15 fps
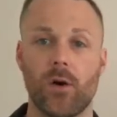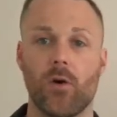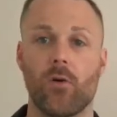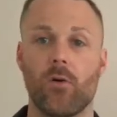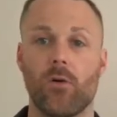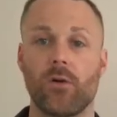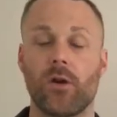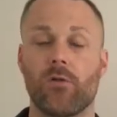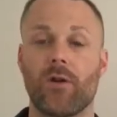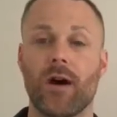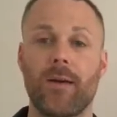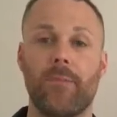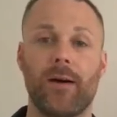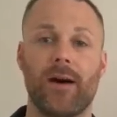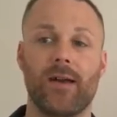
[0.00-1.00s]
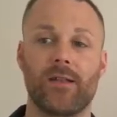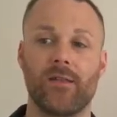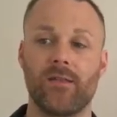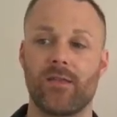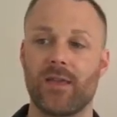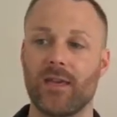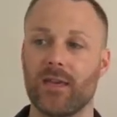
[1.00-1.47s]
or your iPad, and
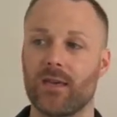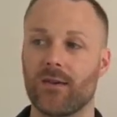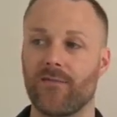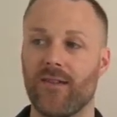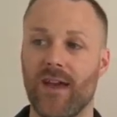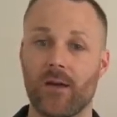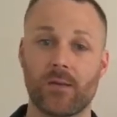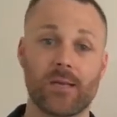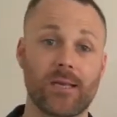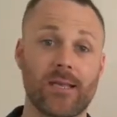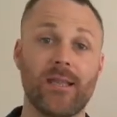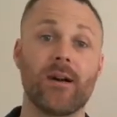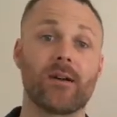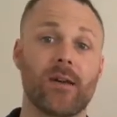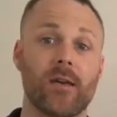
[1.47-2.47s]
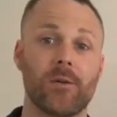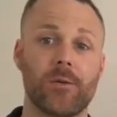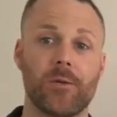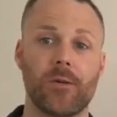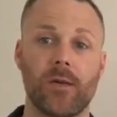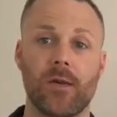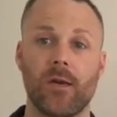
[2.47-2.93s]
think of how sluggish